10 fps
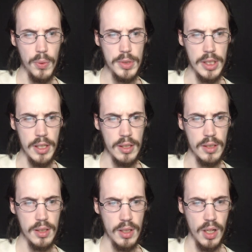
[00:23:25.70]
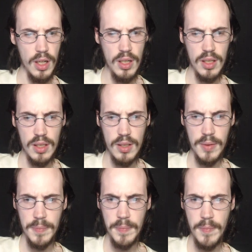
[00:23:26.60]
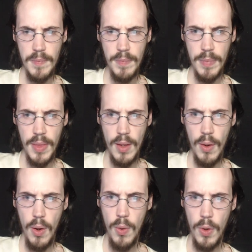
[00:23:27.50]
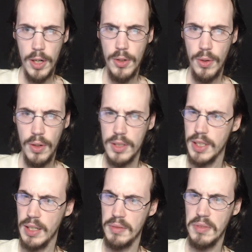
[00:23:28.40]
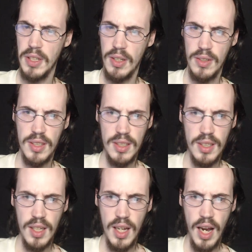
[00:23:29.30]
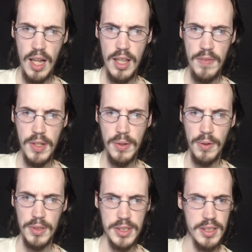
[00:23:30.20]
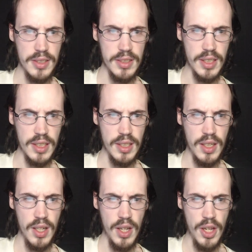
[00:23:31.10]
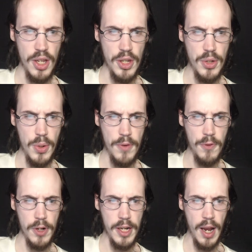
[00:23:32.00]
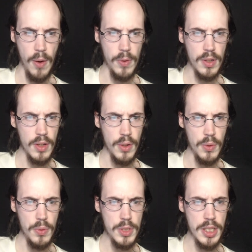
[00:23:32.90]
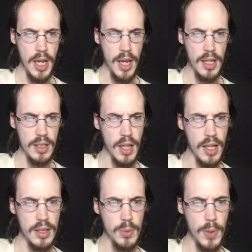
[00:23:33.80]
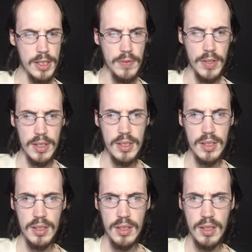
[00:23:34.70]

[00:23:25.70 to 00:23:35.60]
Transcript: Uchi. Huh? Oh, a girl. It's like, oh, I love the girls. Like, you're in for it now. Uchi ain't like the rest of us.